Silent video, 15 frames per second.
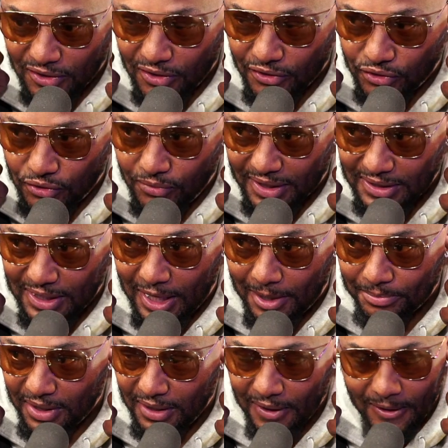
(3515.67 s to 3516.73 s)
that you
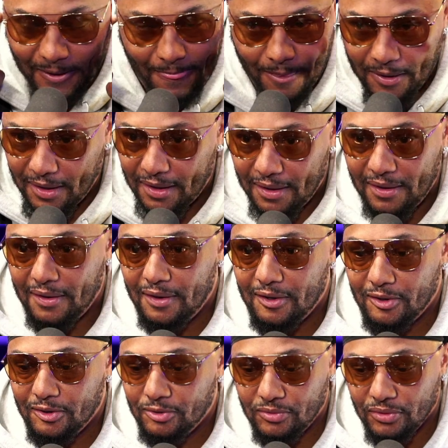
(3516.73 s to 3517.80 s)
accept.
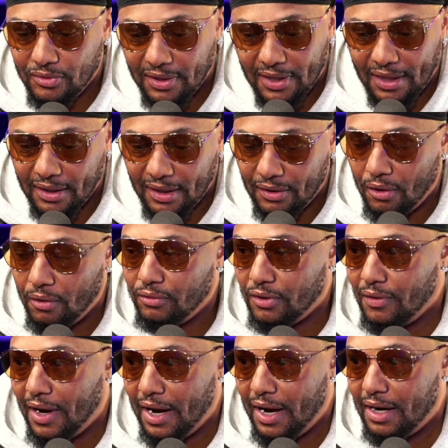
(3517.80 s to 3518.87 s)
You can't go no
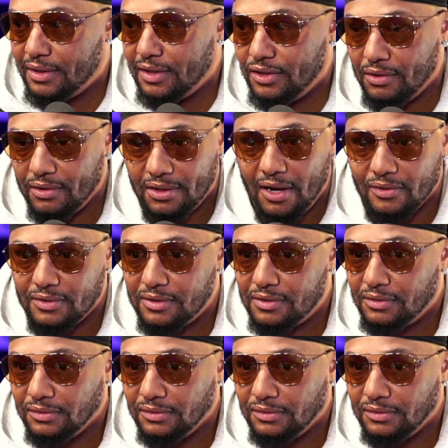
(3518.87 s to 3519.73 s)
higher than your thoughts.